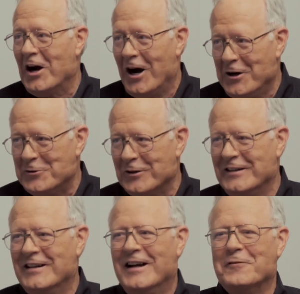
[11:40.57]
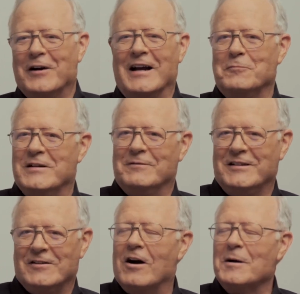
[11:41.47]
to make hundred. Correct. Correct. Right. Correct. We,
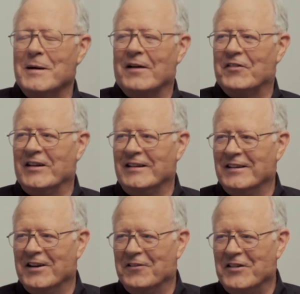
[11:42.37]
we, talk about the uh,